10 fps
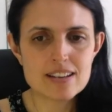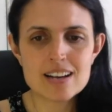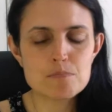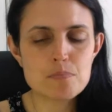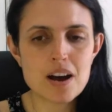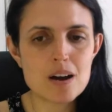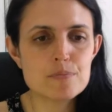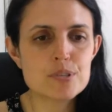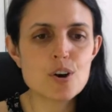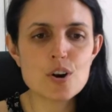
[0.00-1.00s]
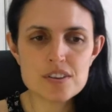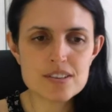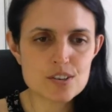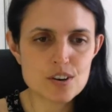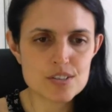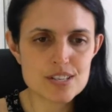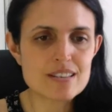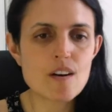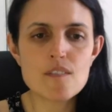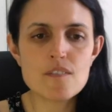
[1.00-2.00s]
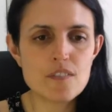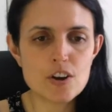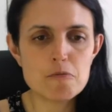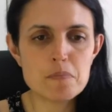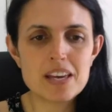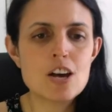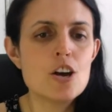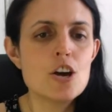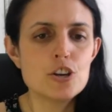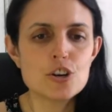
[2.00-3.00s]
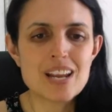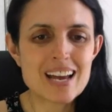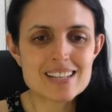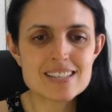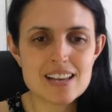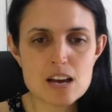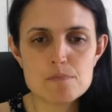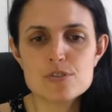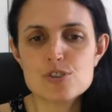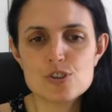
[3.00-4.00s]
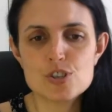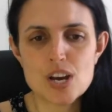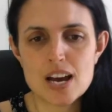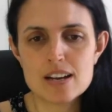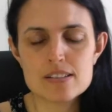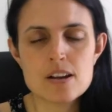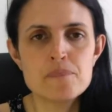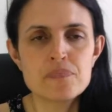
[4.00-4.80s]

and perhaps other sources confirming your next step, such as